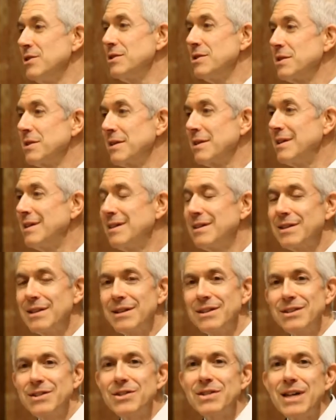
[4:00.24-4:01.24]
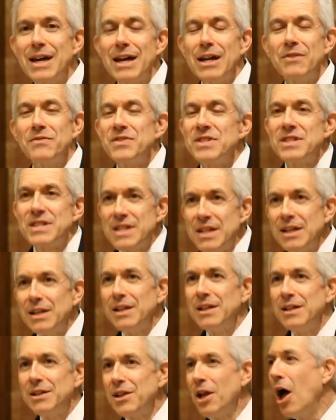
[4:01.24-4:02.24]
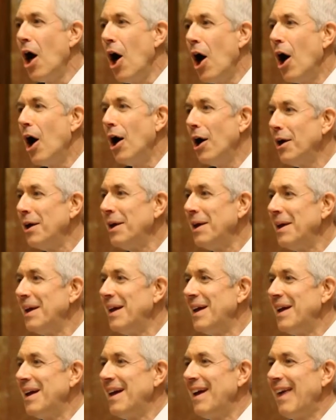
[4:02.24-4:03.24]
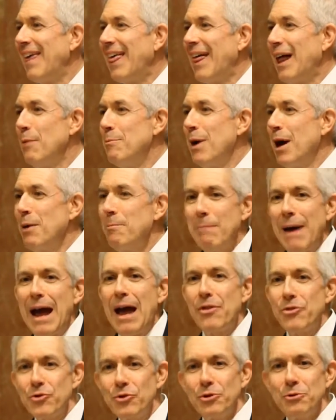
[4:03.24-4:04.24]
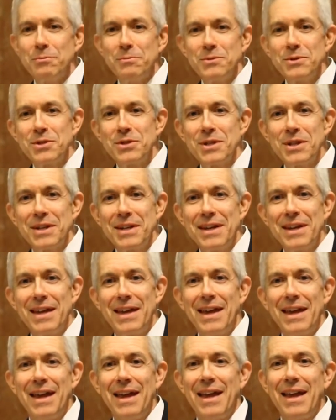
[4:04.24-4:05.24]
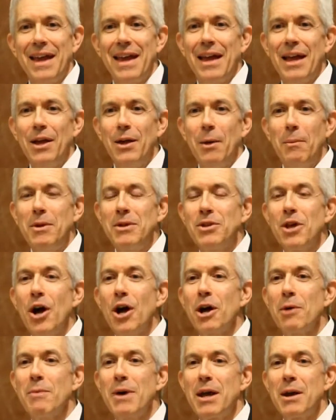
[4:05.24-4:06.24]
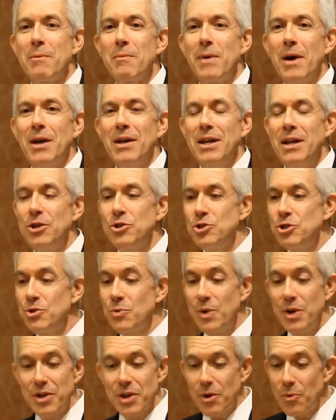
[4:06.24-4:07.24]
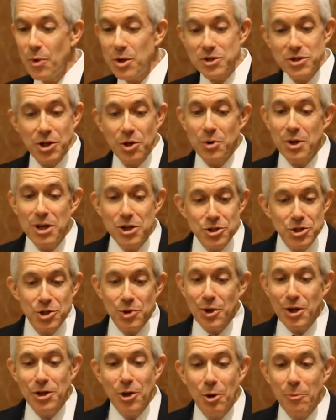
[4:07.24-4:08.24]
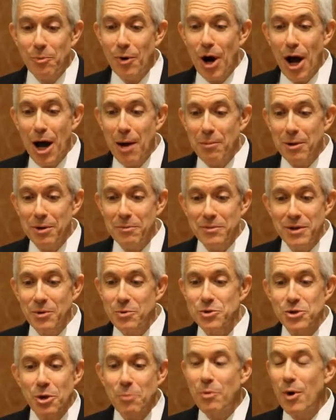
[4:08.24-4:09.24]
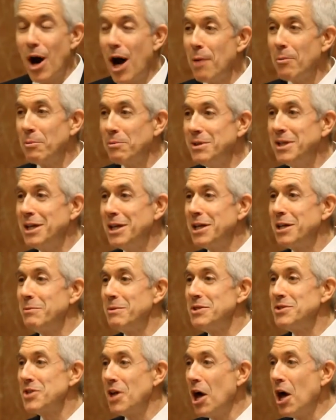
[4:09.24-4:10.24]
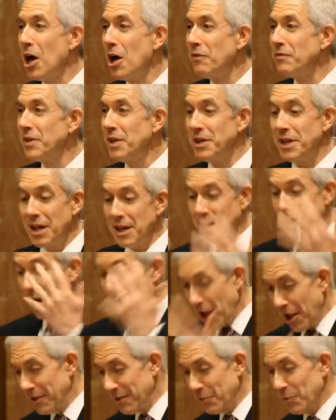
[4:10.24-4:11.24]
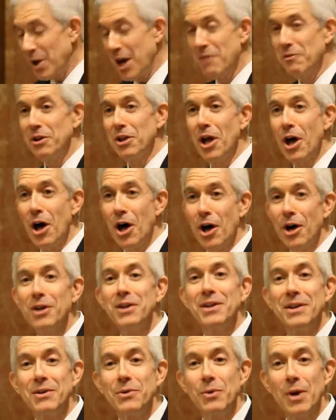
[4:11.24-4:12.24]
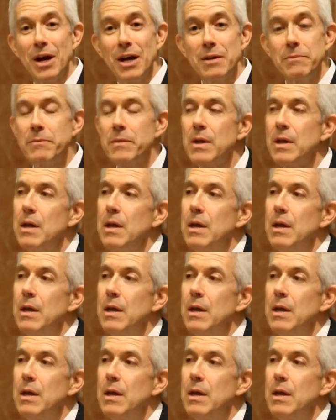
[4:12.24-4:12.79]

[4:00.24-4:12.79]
this just kind of silly law about bathrooms. I mean, talk about an issue where there was no issue and no problem. There was no problem needing to be solved, and yet we have a law, right?